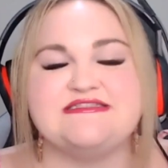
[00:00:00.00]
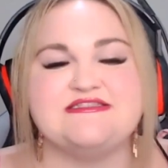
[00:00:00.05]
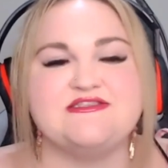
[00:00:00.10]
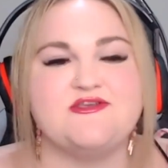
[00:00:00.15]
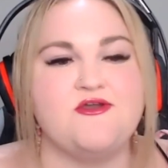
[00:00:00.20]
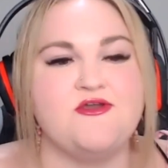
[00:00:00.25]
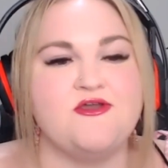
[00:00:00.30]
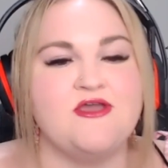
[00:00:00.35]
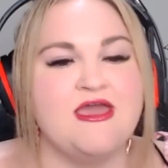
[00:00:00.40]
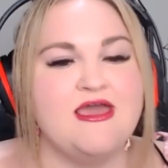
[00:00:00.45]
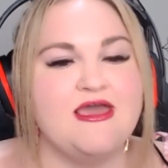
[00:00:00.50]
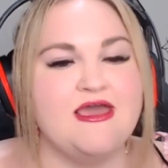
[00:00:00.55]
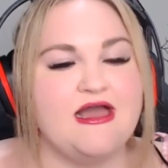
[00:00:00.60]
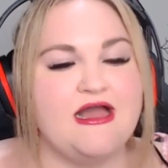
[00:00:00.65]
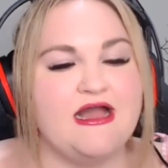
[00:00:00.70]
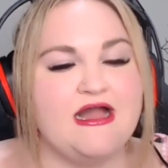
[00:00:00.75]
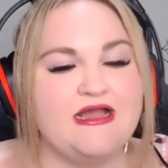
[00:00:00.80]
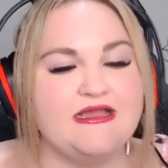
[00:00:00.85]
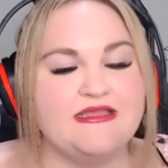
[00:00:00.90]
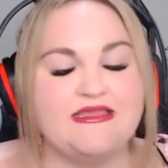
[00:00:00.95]
So,
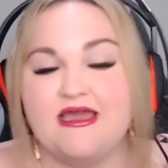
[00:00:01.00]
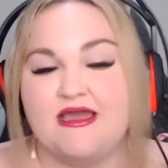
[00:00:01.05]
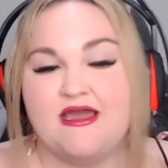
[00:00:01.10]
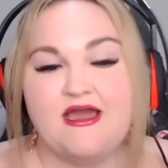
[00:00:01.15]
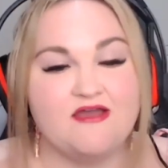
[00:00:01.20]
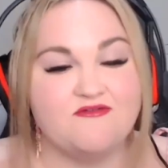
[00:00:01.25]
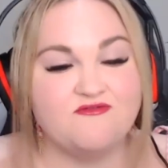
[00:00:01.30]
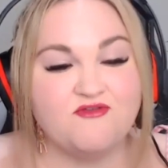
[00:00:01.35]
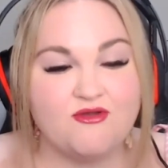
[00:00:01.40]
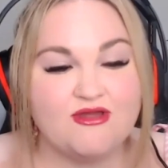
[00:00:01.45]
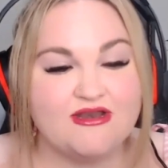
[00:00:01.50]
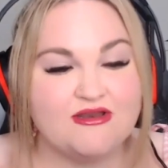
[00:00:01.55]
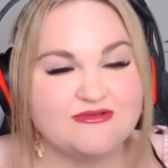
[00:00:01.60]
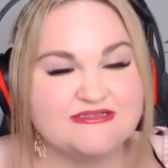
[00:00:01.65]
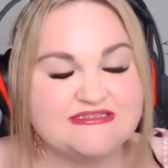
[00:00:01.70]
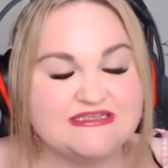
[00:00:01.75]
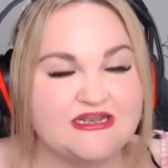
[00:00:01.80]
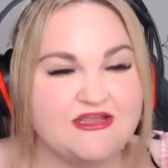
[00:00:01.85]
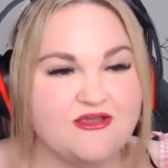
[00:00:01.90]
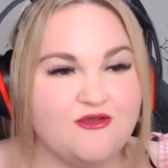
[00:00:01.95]
uh, yeah, I have no idea
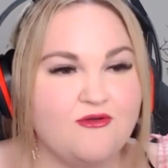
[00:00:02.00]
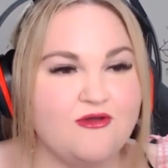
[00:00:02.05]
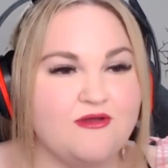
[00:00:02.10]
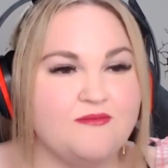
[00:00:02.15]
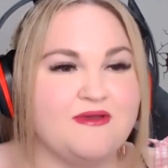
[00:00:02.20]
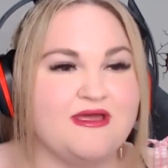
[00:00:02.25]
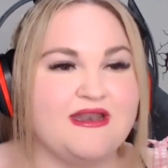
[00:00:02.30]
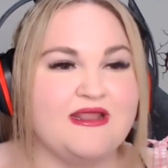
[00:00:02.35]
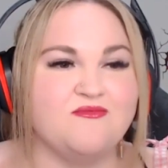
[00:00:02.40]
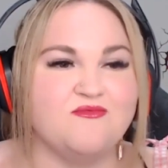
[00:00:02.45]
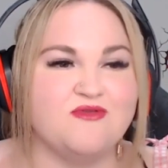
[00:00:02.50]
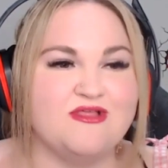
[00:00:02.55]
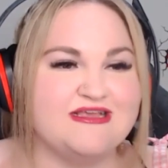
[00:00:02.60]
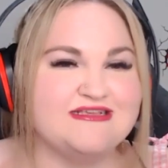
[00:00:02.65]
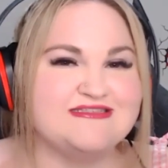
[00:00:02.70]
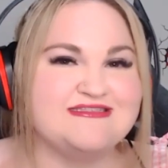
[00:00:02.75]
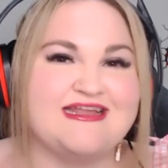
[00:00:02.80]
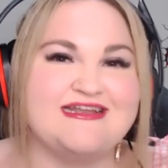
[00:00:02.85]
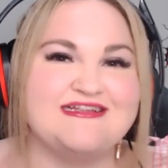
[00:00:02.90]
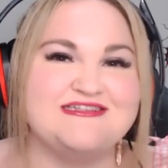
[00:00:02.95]
what's going to go on, but I'm really
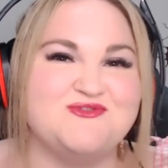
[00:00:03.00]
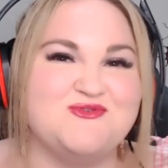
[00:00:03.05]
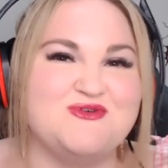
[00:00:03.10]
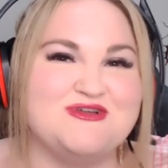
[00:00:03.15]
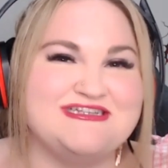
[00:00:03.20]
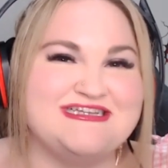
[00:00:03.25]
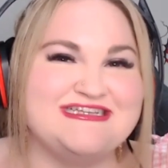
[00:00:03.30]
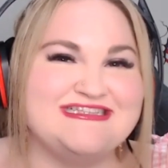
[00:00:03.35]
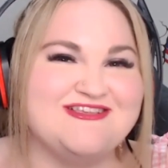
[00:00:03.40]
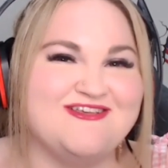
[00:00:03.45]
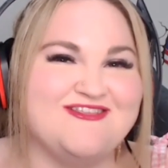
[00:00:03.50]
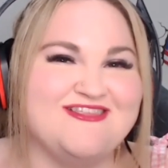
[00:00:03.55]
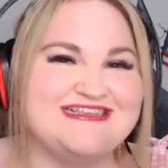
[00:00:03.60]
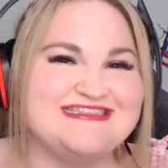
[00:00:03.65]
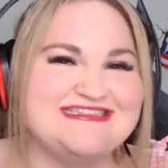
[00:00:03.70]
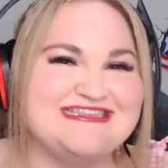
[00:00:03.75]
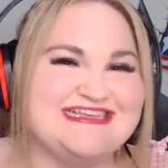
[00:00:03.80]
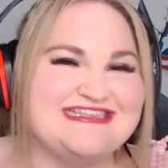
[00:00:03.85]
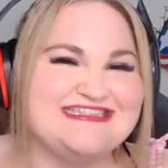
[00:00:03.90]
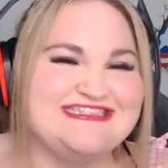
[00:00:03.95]
excited to watch it. So
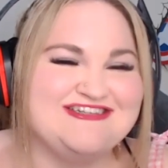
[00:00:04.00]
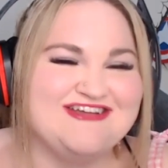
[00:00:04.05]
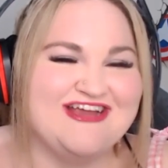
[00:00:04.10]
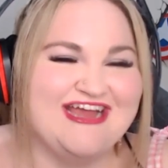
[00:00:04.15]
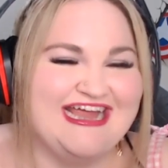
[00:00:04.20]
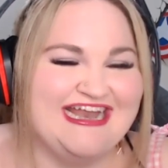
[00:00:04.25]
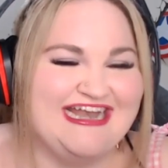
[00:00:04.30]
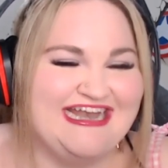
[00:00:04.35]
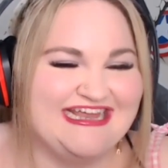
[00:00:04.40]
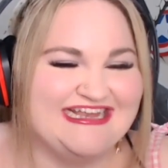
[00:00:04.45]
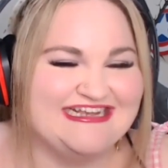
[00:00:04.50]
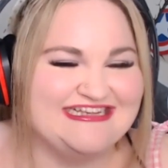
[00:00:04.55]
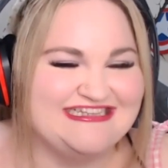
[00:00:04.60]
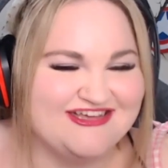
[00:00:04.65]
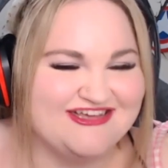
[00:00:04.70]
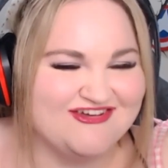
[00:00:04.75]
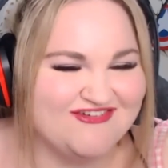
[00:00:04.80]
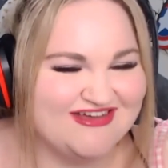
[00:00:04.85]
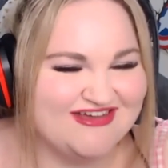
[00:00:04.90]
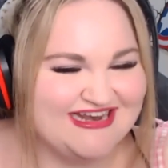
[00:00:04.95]
let's get straight
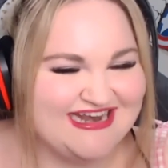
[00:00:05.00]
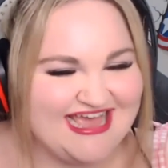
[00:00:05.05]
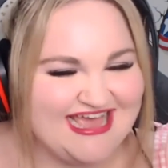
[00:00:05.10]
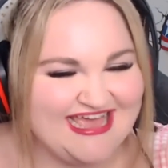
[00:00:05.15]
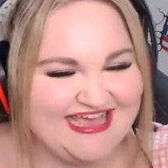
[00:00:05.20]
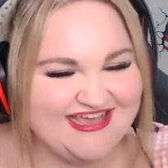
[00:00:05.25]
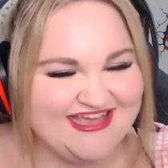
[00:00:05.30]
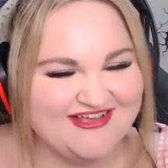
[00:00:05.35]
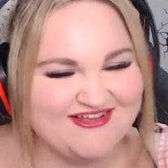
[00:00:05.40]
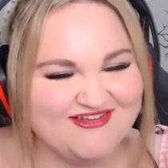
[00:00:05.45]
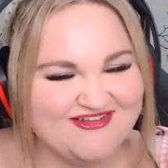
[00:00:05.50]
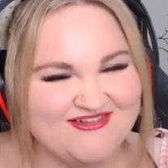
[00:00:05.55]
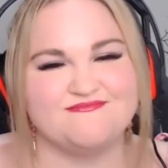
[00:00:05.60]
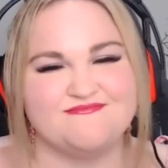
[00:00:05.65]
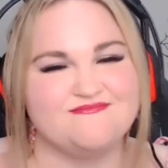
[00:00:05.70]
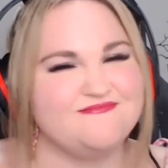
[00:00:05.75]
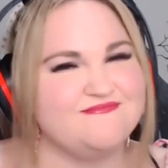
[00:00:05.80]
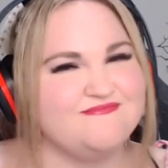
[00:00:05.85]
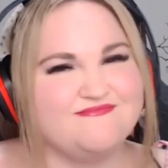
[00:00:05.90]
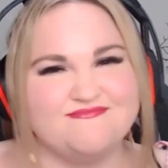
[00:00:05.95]
into it. Hey, I'll
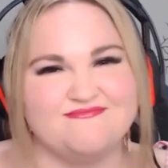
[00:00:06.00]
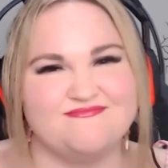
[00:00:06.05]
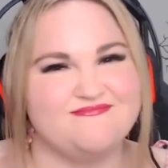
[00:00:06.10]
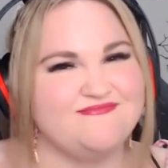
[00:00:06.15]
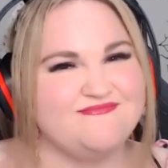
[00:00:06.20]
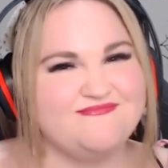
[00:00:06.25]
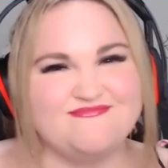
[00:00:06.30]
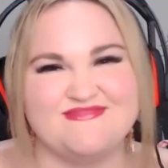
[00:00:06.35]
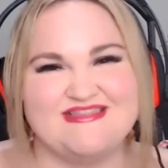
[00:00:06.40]
get the votes.